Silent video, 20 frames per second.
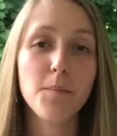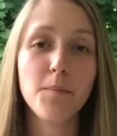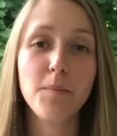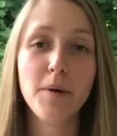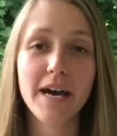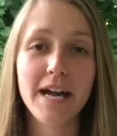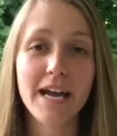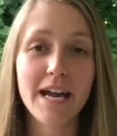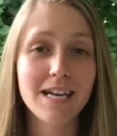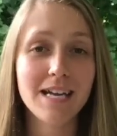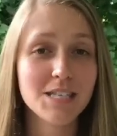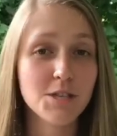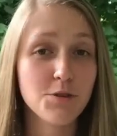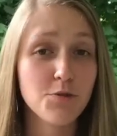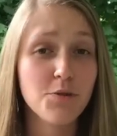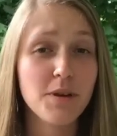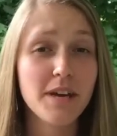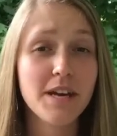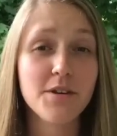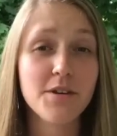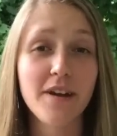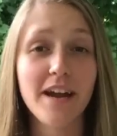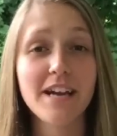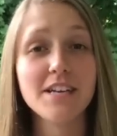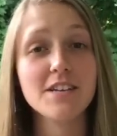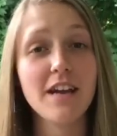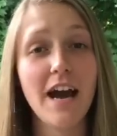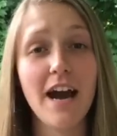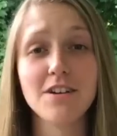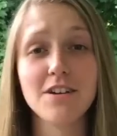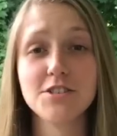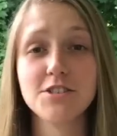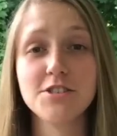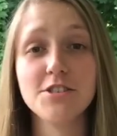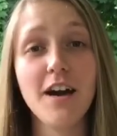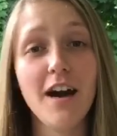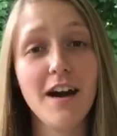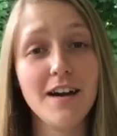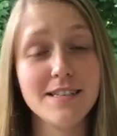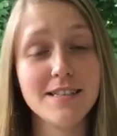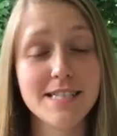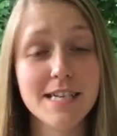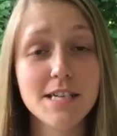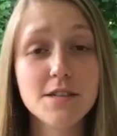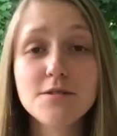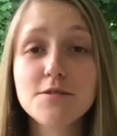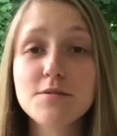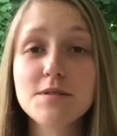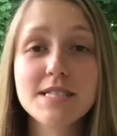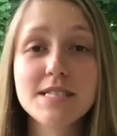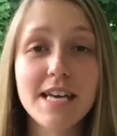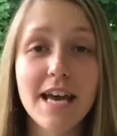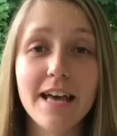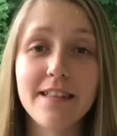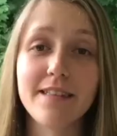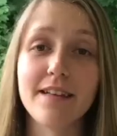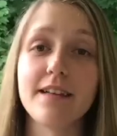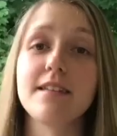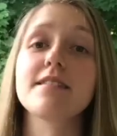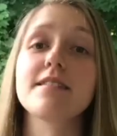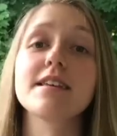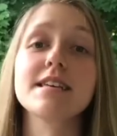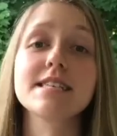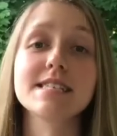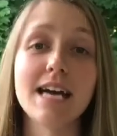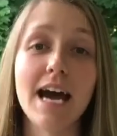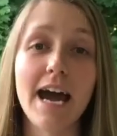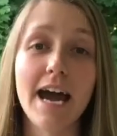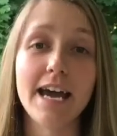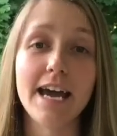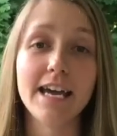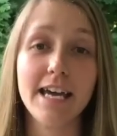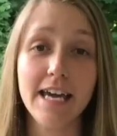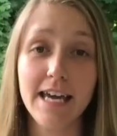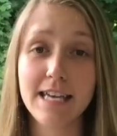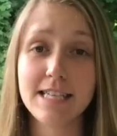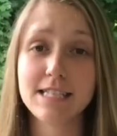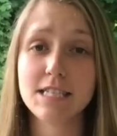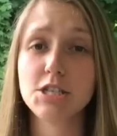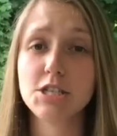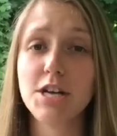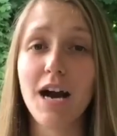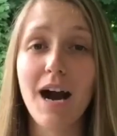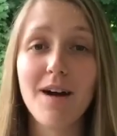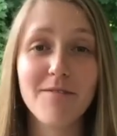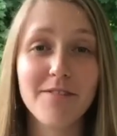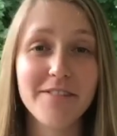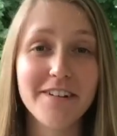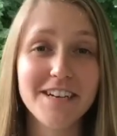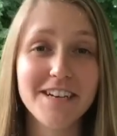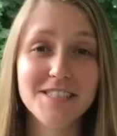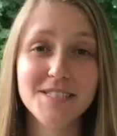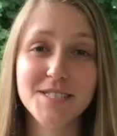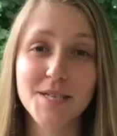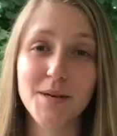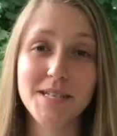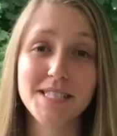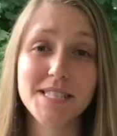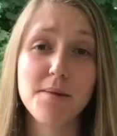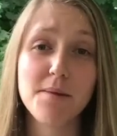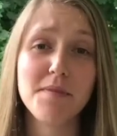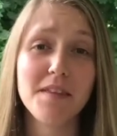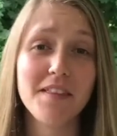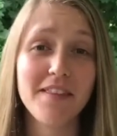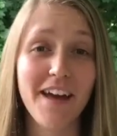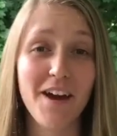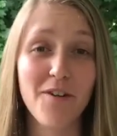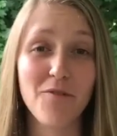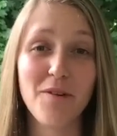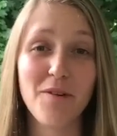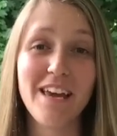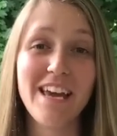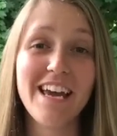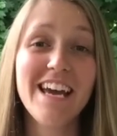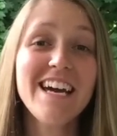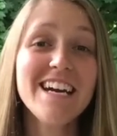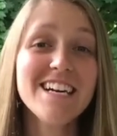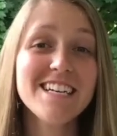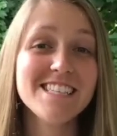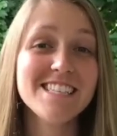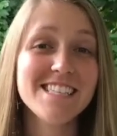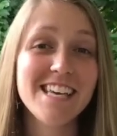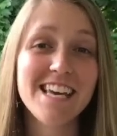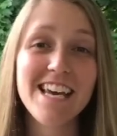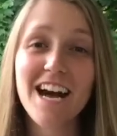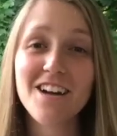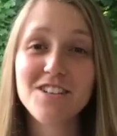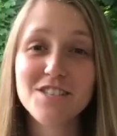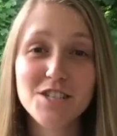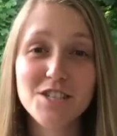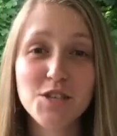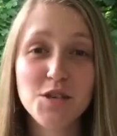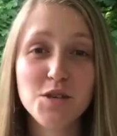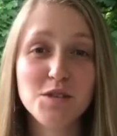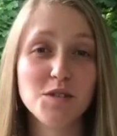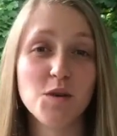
but to reiterate how Sandals was saying, that this hike is a job for us, so it's something that we set out to do.